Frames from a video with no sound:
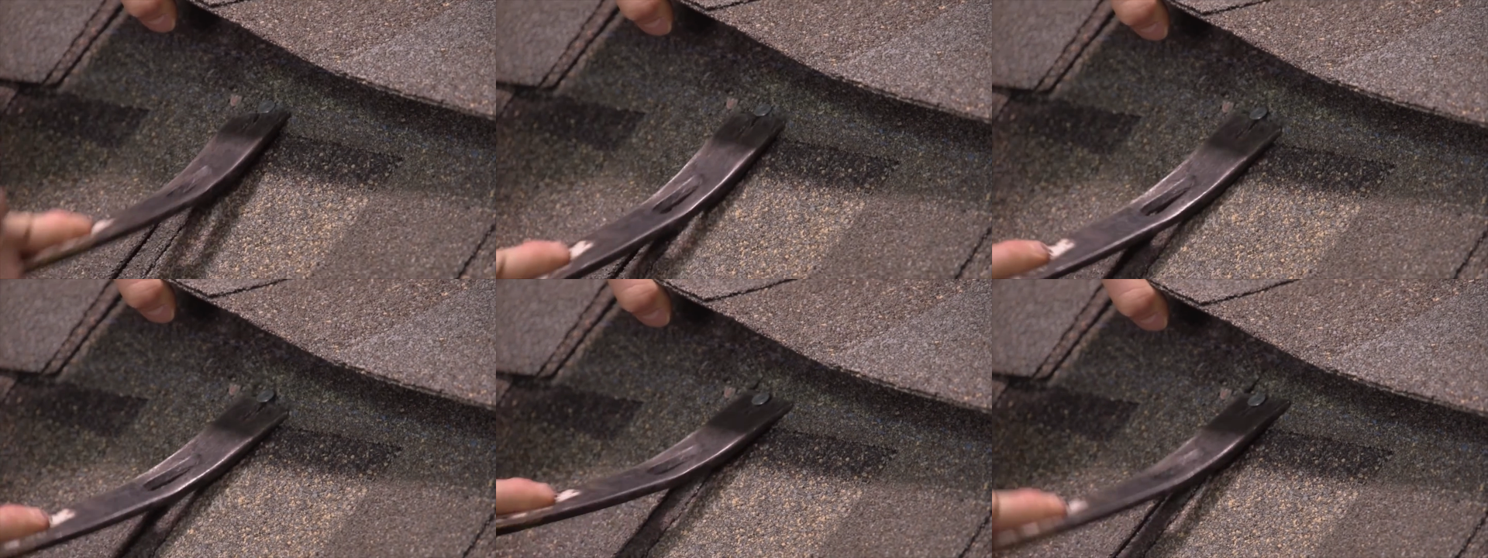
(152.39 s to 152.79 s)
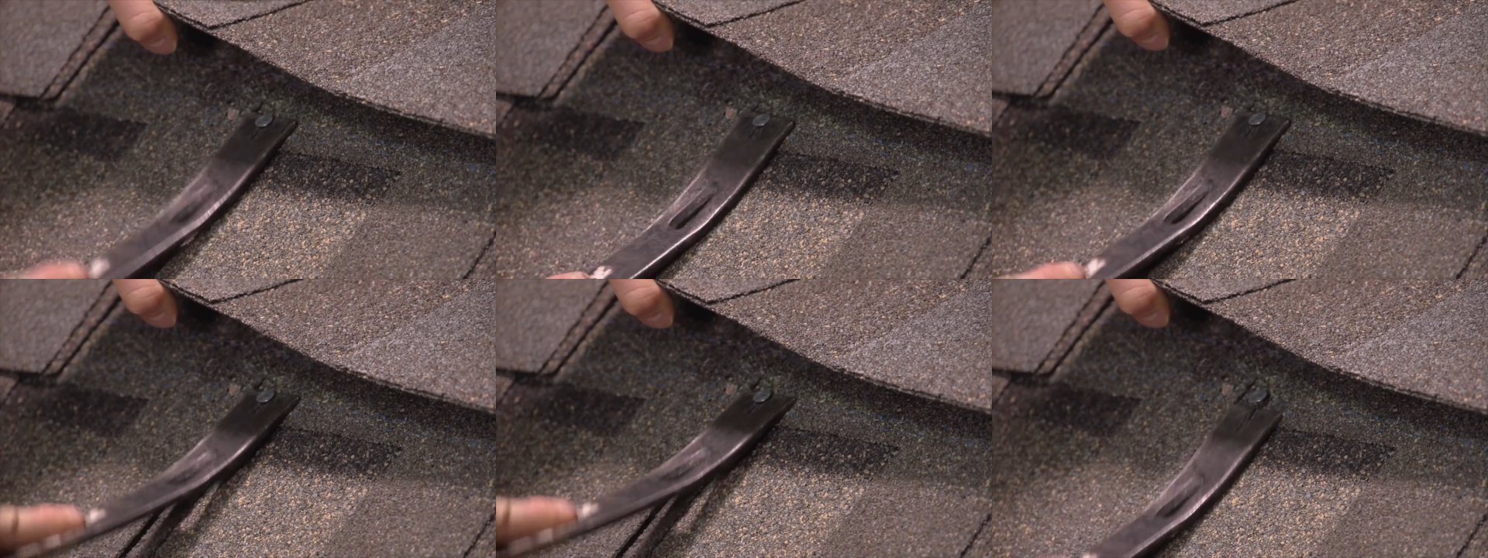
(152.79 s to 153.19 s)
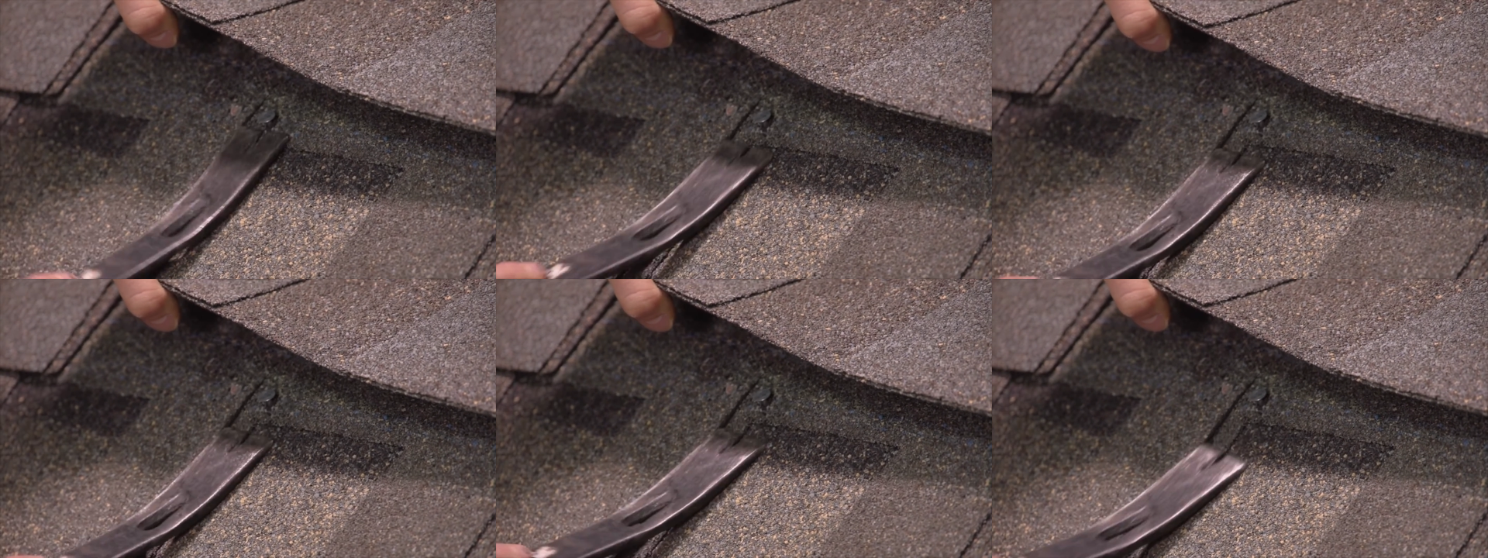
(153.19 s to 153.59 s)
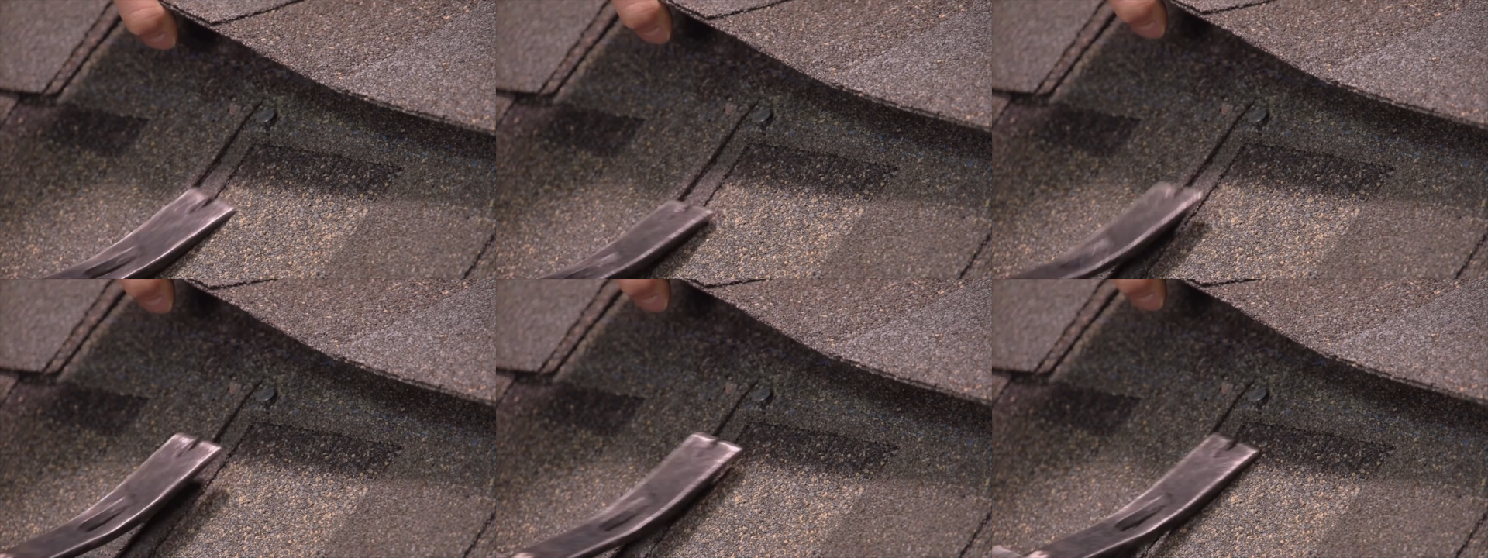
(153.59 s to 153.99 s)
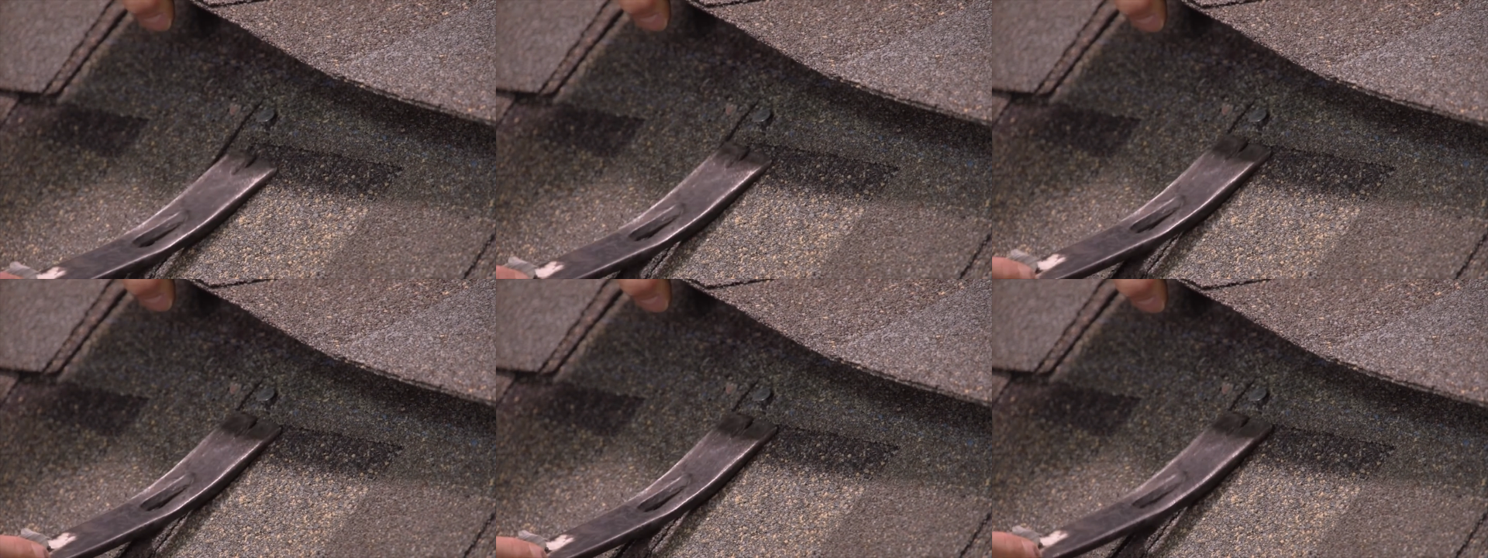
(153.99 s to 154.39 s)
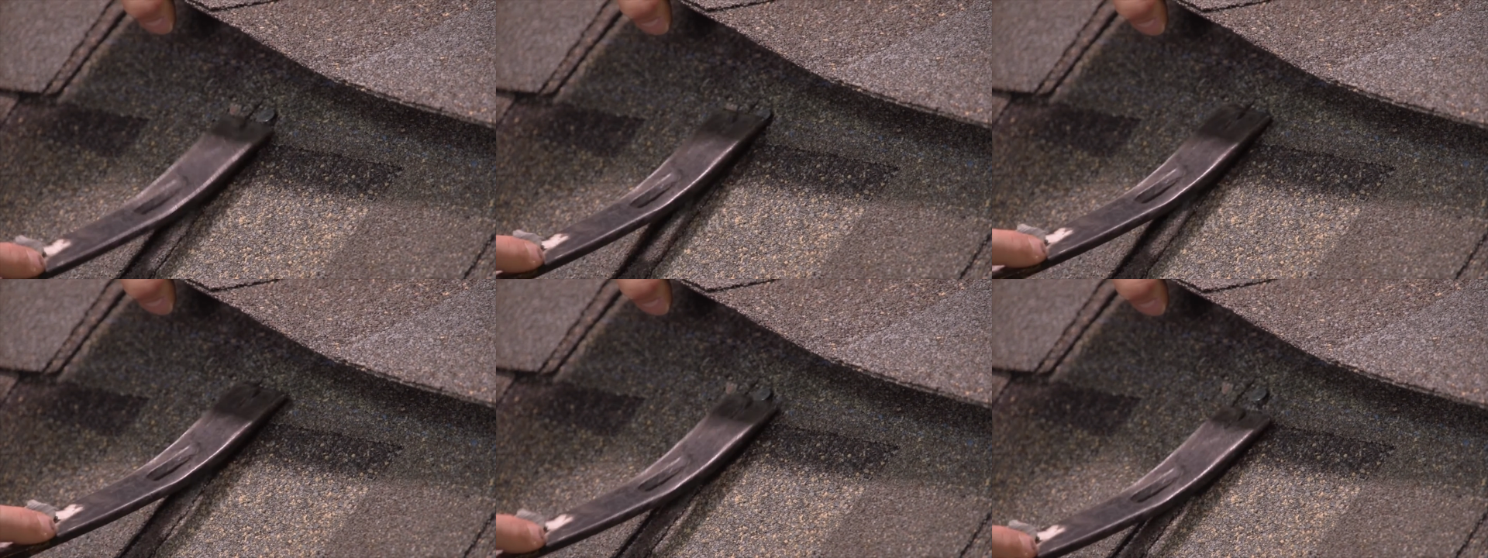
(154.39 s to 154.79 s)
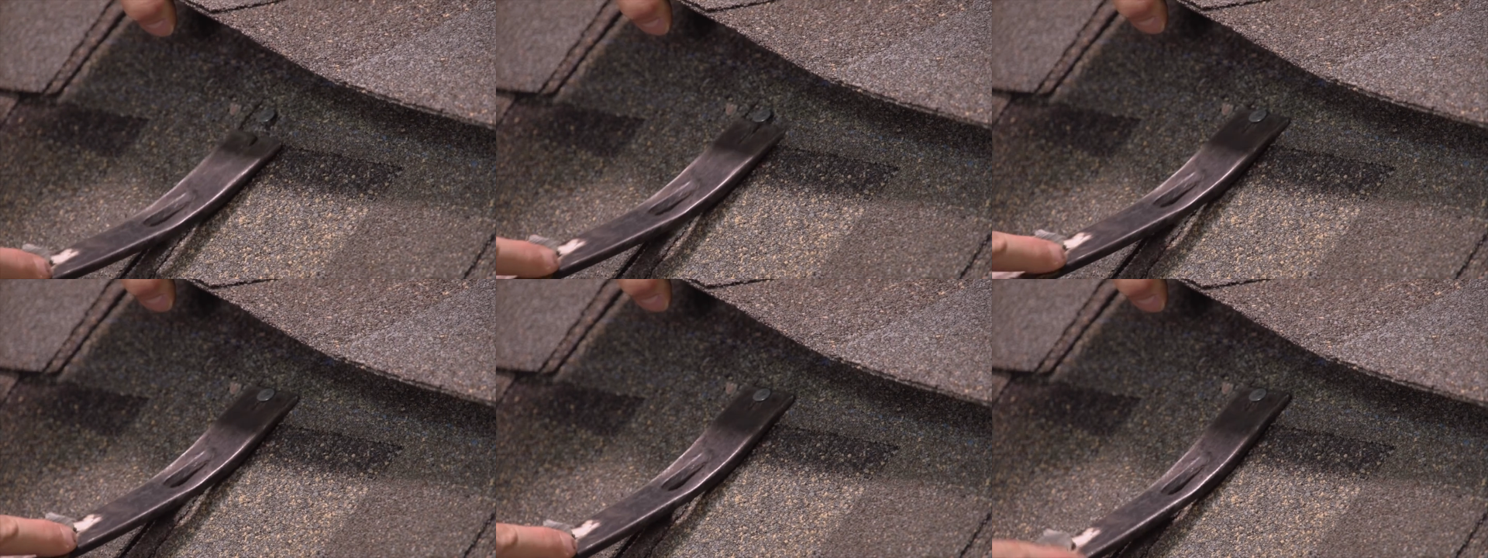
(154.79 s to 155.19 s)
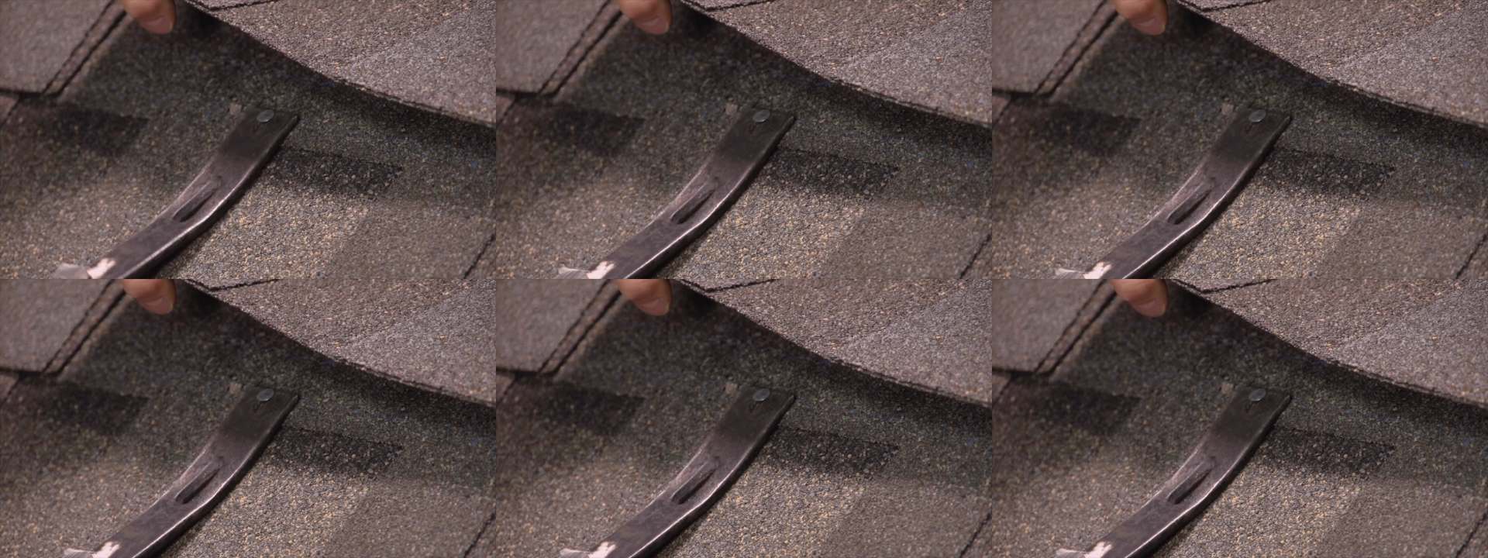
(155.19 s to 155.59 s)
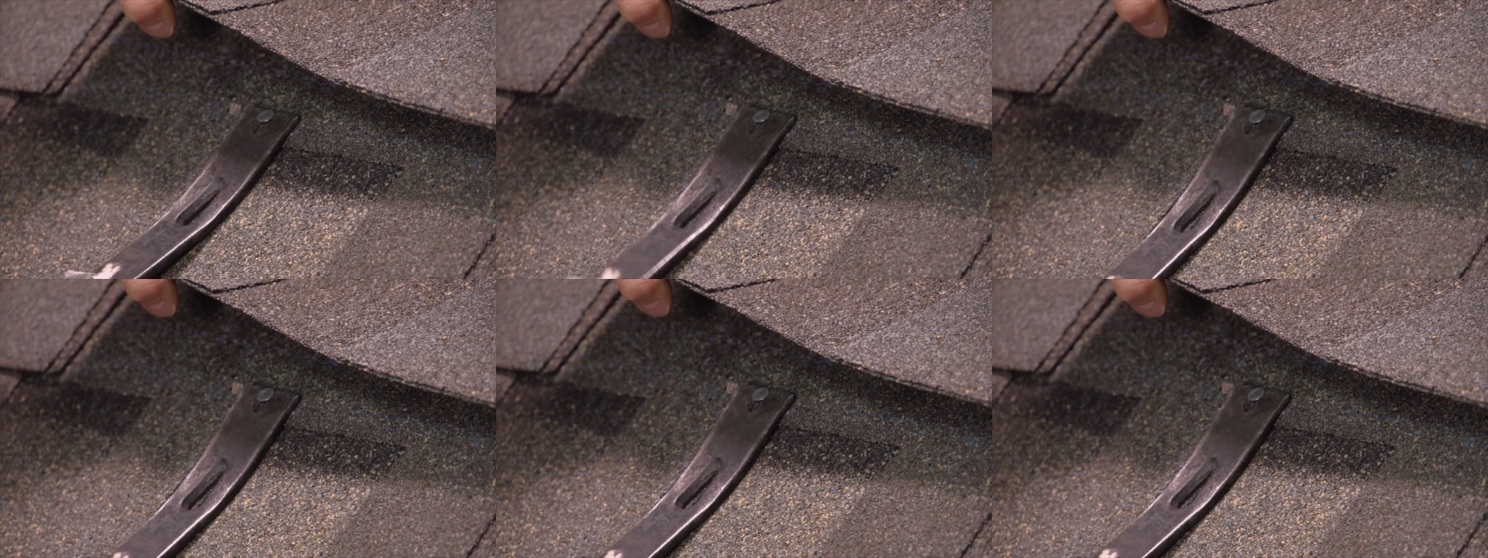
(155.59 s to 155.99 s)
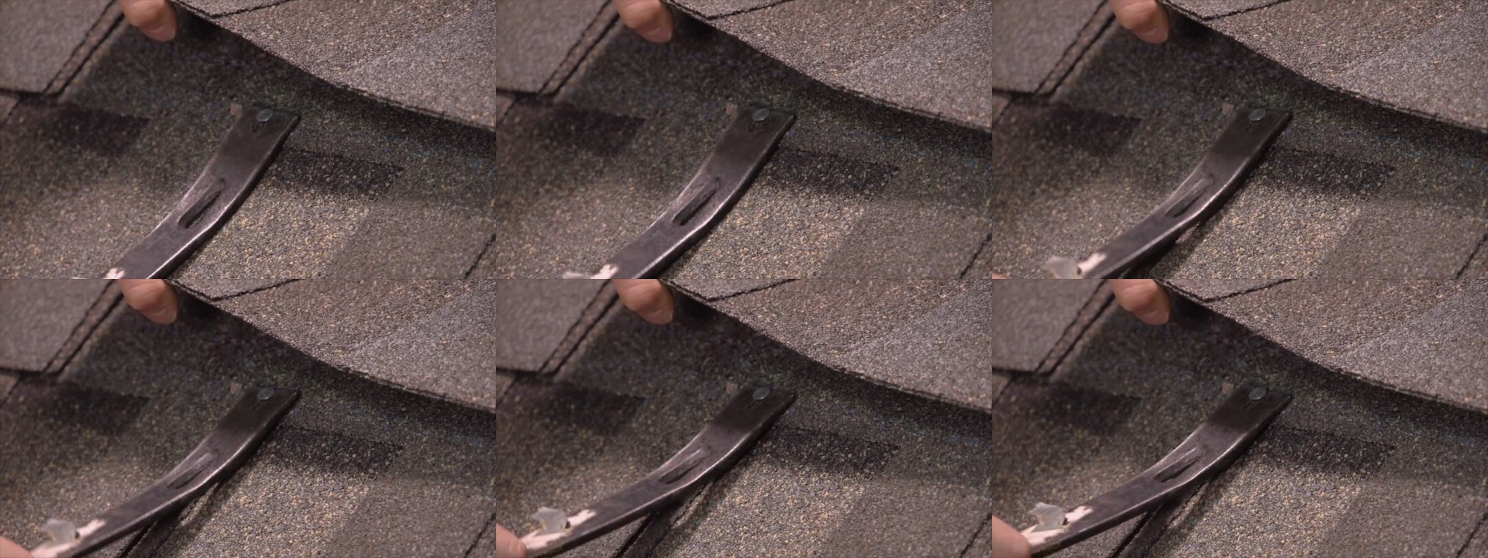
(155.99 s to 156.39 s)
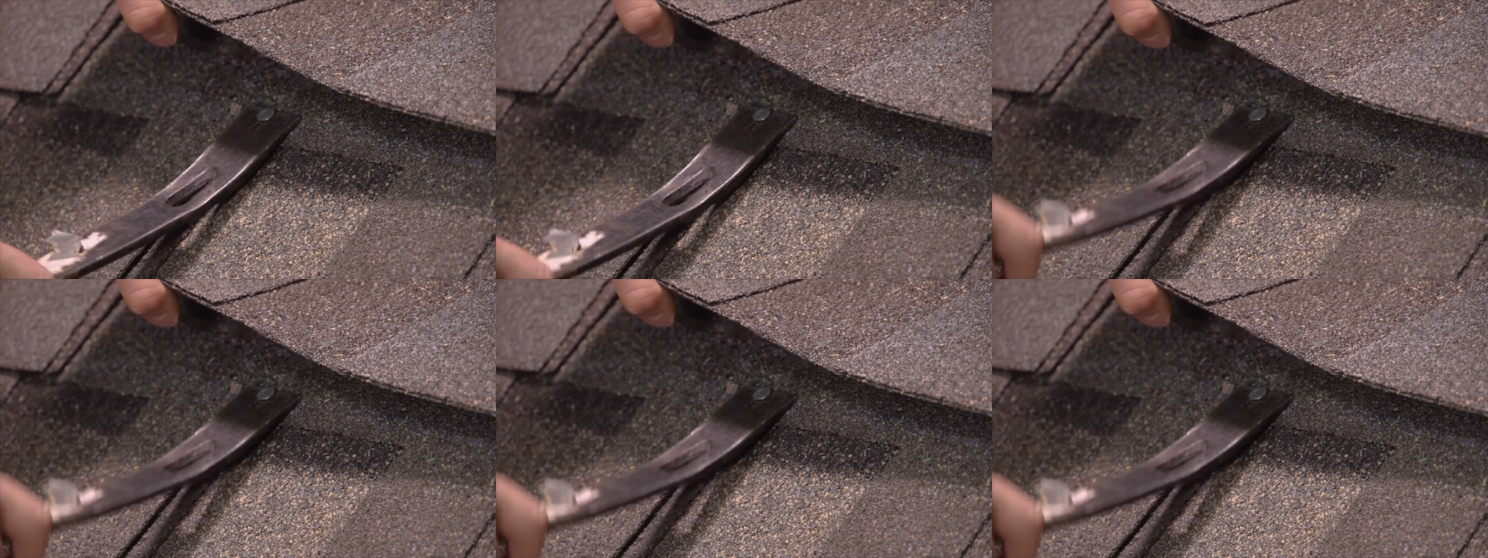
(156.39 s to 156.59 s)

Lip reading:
(no speaker visible)